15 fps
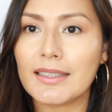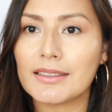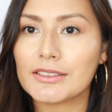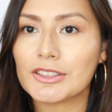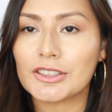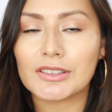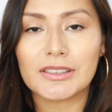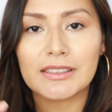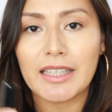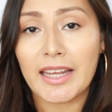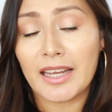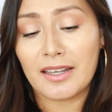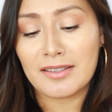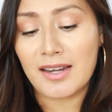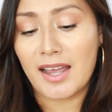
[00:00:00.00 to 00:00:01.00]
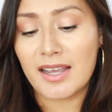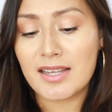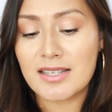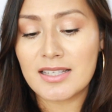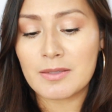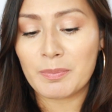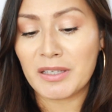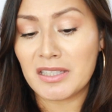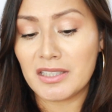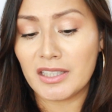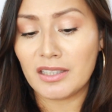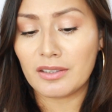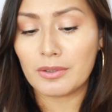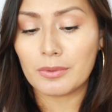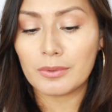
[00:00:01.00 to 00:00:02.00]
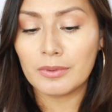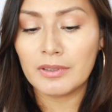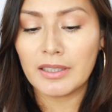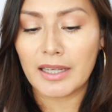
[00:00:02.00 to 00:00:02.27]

and it's just a nice pinky nude.